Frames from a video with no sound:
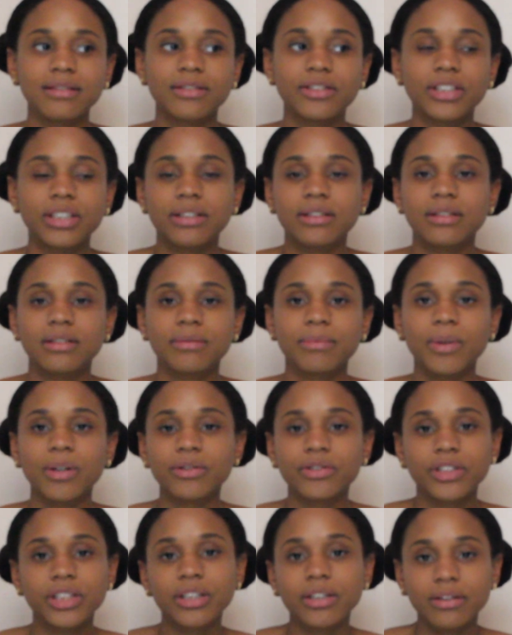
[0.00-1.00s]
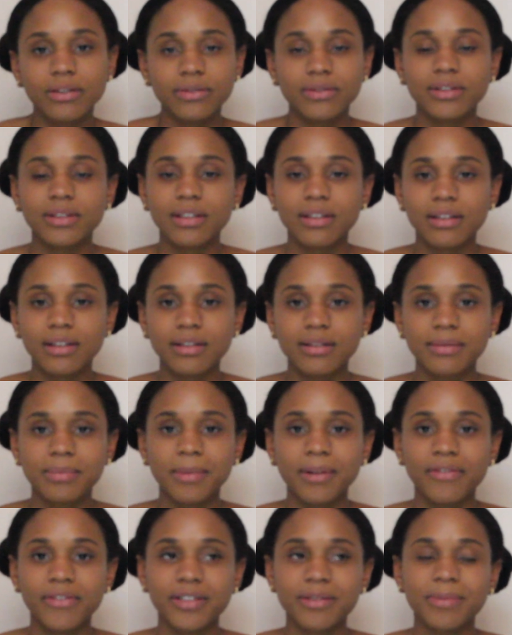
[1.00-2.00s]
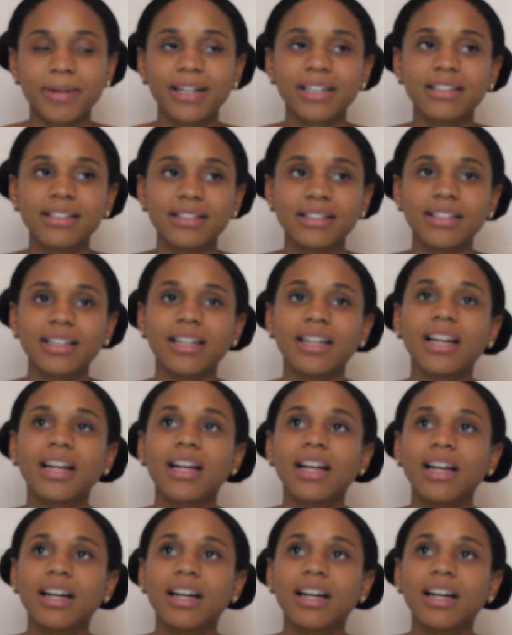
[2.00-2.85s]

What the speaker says: she knows this is my first pregnancy,